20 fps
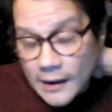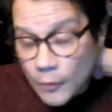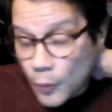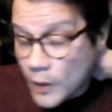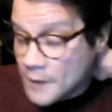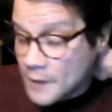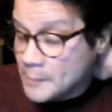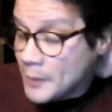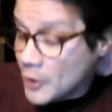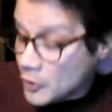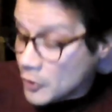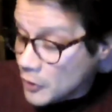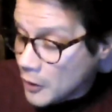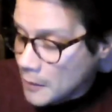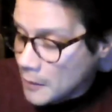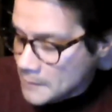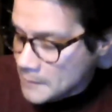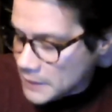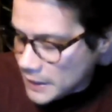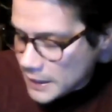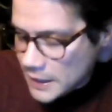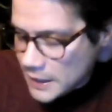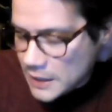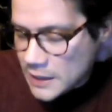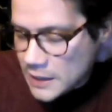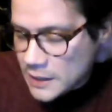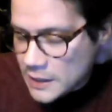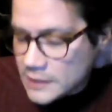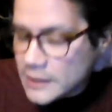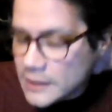One poem
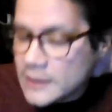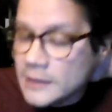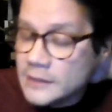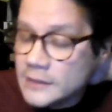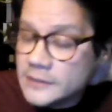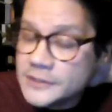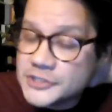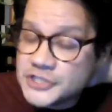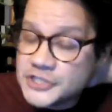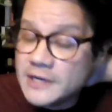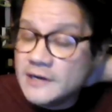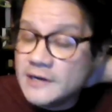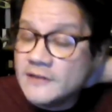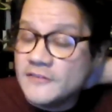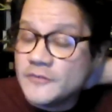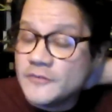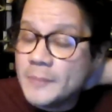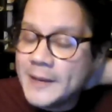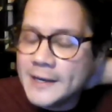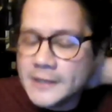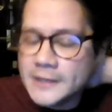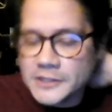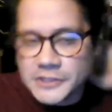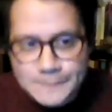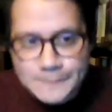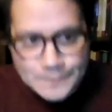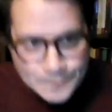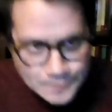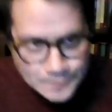in English and in Spanish.